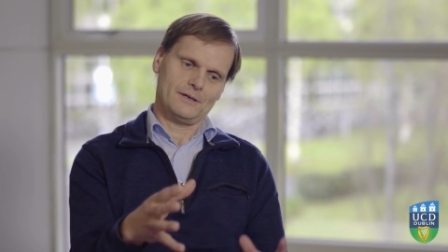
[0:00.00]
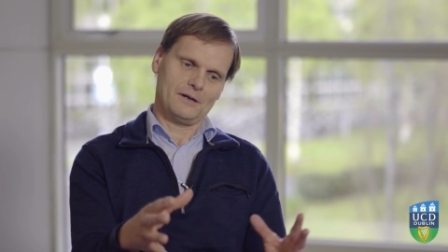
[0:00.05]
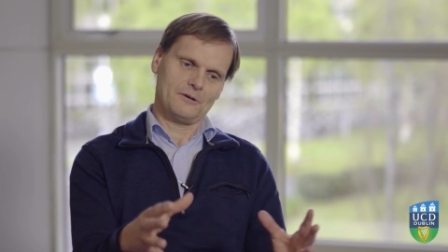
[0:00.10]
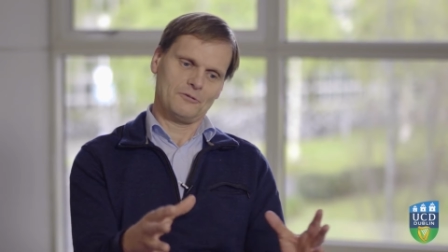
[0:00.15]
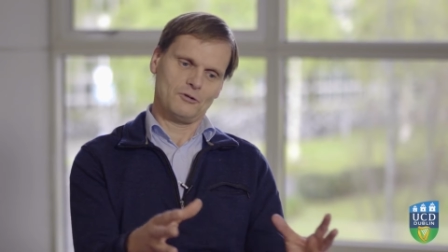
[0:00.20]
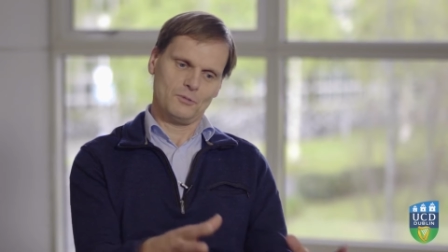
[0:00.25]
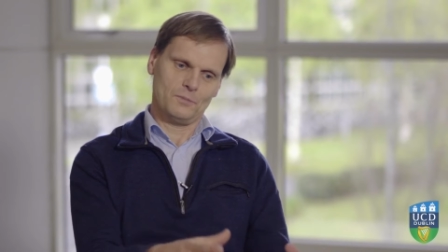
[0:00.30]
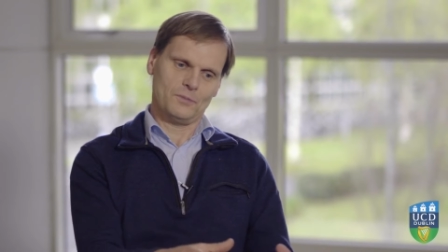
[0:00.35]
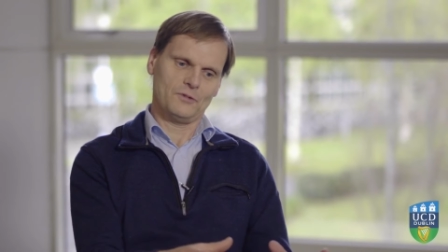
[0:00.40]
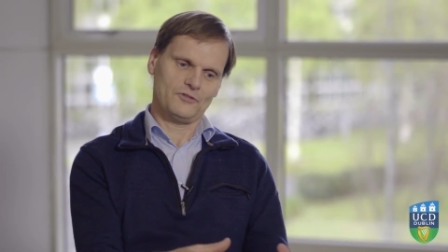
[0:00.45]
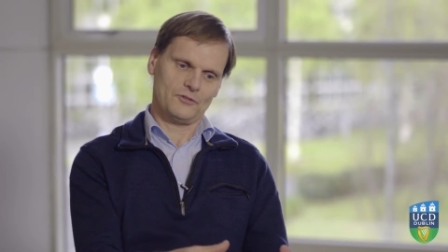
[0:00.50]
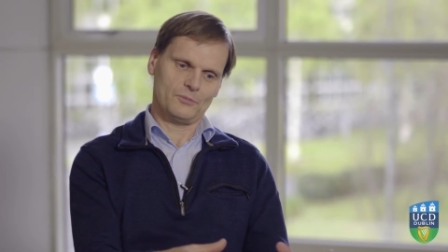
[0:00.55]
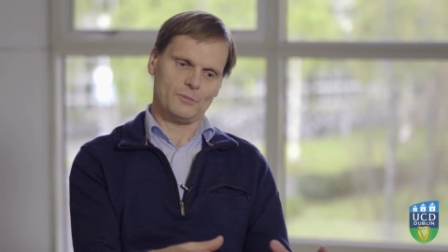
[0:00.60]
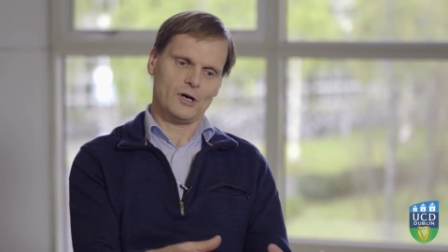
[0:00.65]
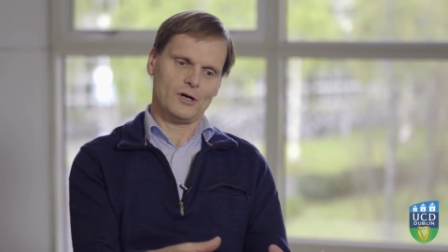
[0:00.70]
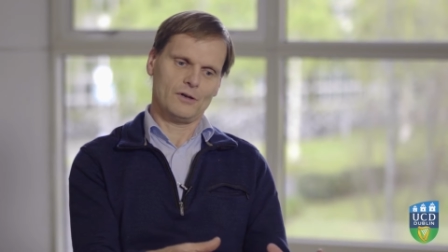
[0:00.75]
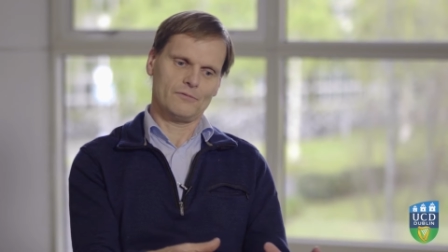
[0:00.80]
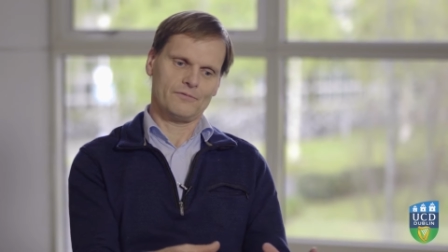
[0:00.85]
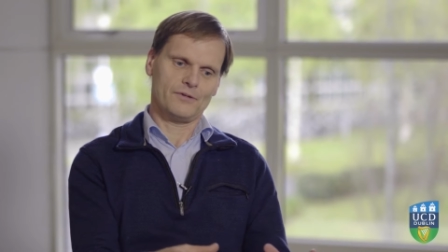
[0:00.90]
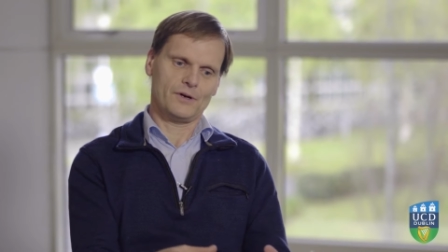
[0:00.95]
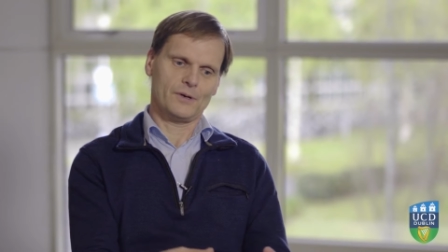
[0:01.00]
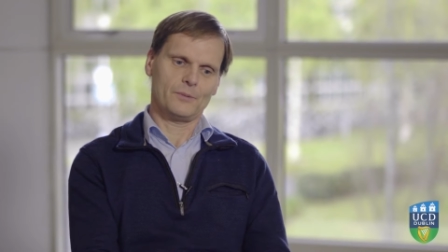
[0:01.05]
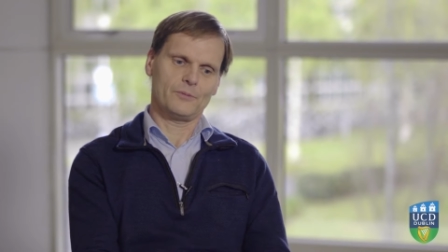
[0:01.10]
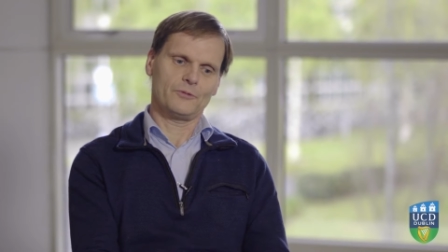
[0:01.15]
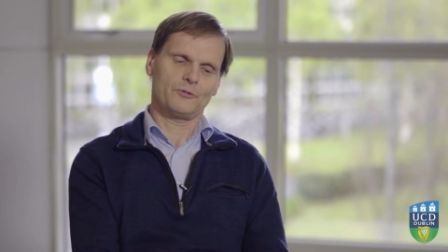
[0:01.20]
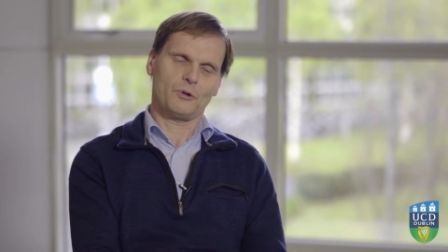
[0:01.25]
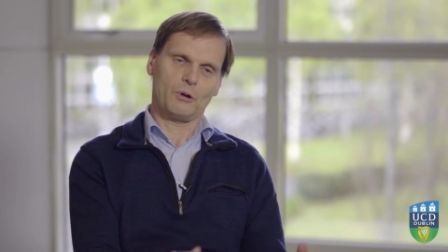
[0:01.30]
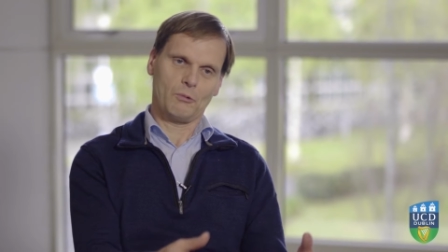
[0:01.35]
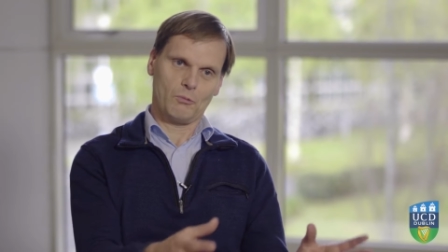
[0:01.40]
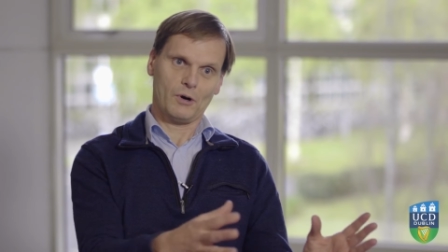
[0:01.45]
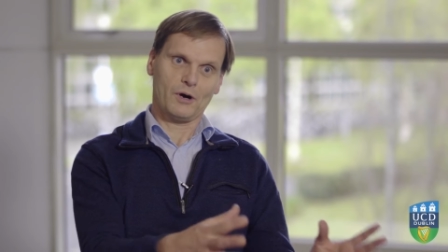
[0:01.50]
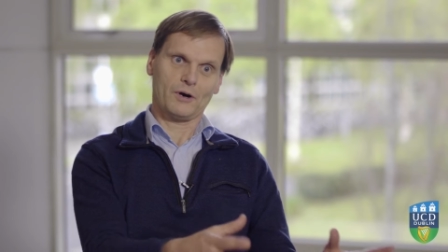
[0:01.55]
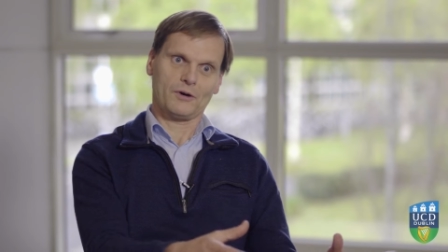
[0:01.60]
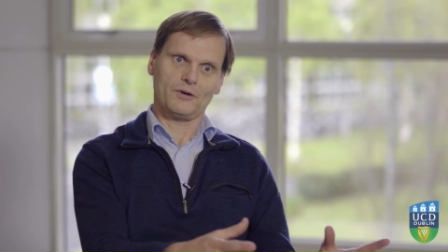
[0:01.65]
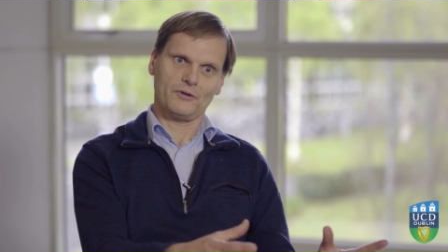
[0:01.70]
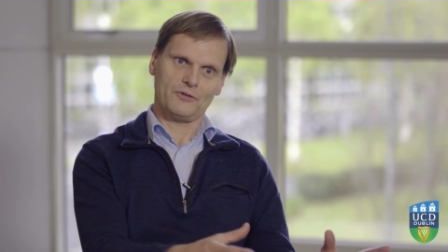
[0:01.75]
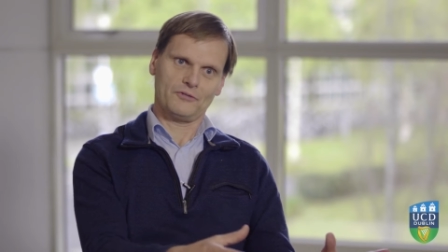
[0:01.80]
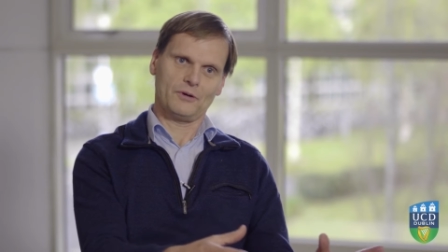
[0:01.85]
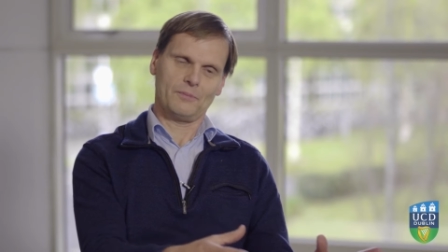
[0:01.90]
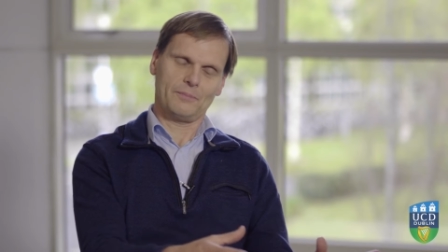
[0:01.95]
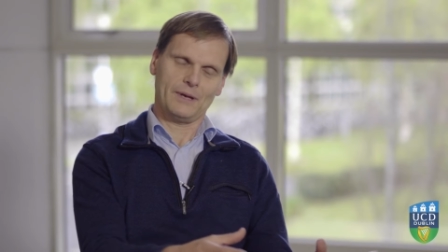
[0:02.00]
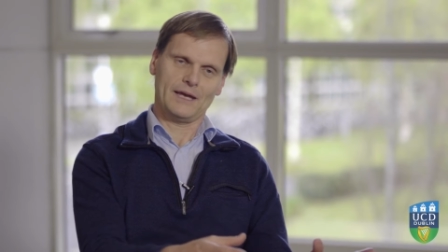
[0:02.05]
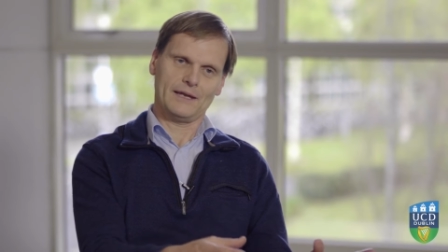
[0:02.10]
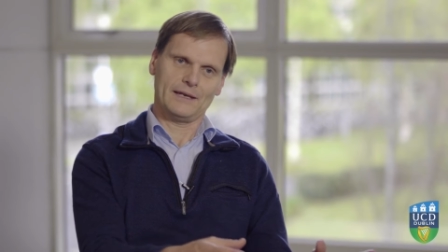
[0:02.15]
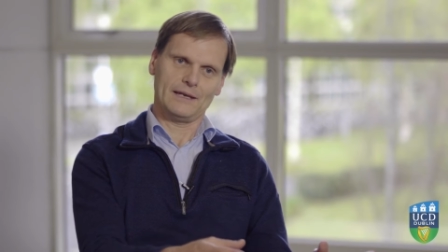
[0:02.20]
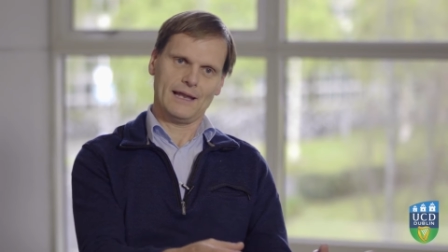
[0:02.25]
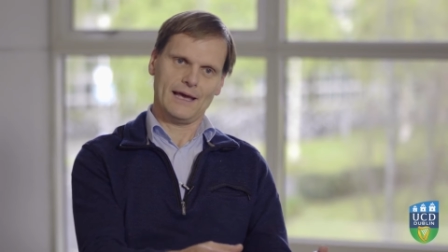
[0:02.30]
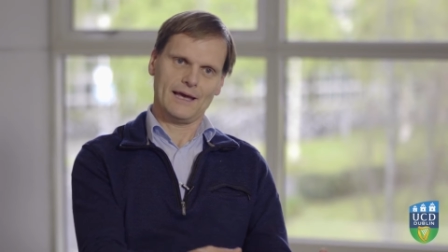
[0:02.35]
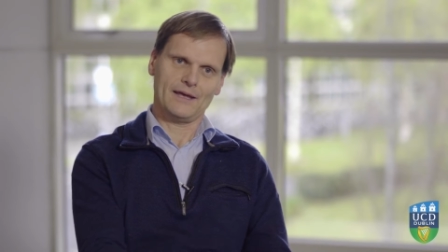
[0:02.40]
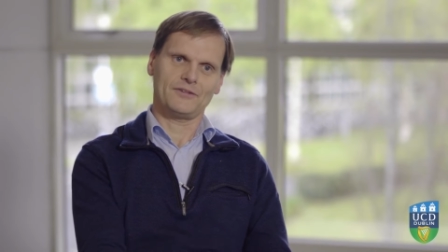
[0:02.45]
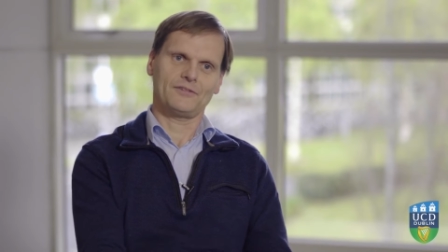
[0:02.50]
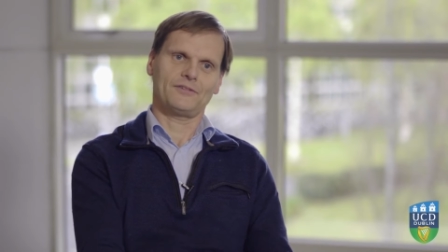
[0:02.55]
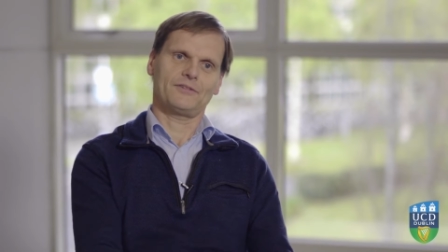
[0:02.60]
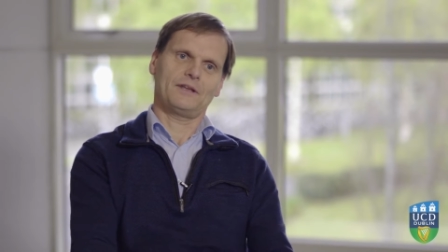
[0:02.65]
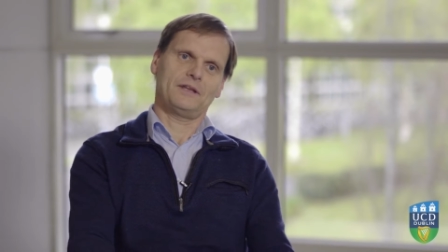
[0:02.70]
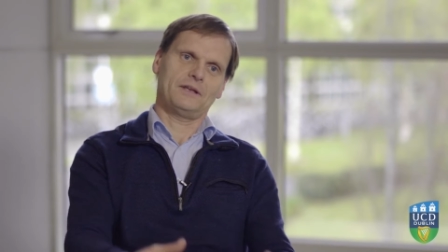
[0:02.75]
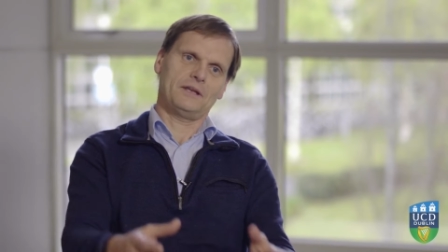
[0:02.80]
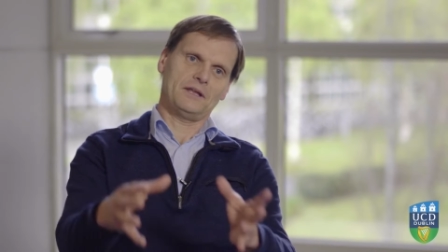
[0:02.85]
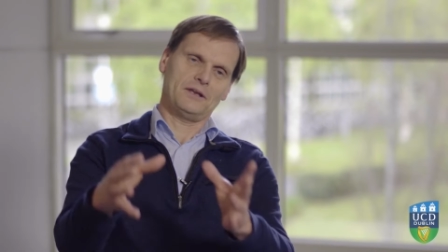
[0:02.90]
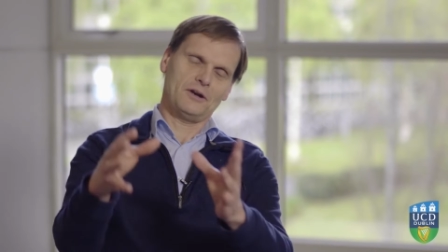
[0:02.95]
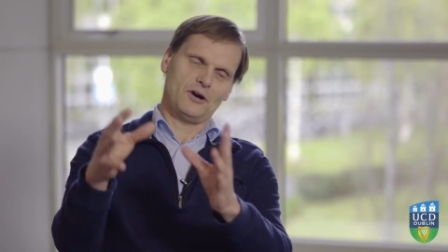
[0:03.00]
group of small firms where workers are paid less, and then